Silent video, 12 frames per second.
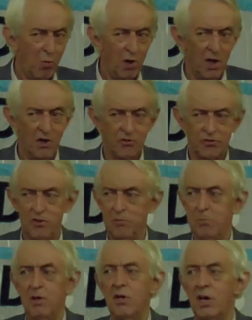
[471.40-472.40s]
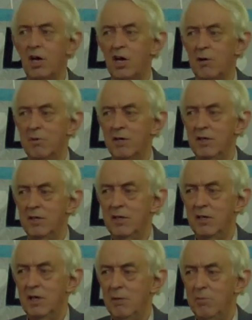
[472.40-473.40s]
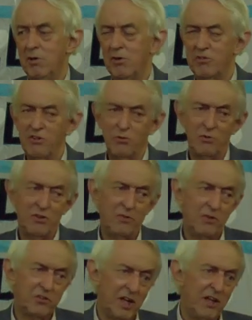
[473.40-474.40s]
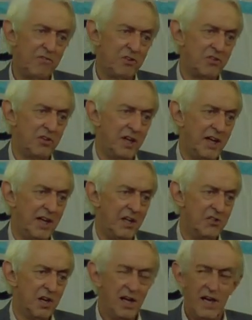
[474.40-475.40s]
worse than Pearl Harbor, because this was in the television age,